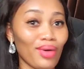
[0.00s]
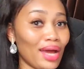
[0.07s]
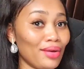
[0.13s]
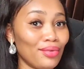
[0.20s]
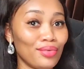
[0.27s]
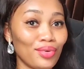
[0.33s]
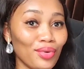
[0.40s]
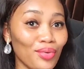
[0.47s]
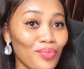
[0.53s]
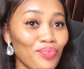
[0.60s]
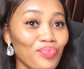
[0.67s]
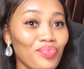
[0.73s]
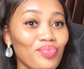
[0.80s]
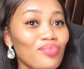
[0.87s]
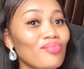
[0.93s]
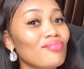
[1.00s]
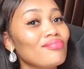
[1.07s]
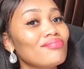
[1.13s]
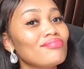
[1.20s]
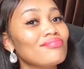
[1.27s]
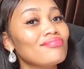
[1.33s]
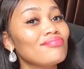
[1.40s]
I don't know,
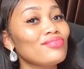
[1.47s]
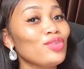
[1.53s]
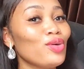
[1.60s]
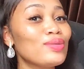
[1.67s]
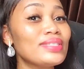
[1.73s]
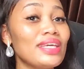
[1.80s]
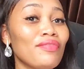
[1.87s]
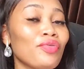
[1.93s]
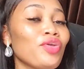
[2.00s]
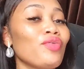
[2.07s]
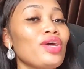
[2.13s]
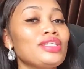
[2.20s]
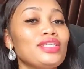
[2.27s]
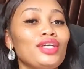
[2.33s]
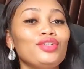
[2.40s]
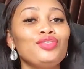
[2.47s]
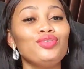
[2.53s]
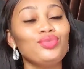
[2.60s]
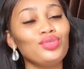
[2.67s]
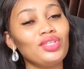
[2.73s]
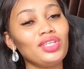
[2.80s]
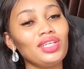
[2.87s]
don't say Victoria said
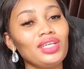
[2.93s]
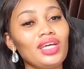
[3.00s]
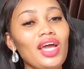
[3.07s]
UK.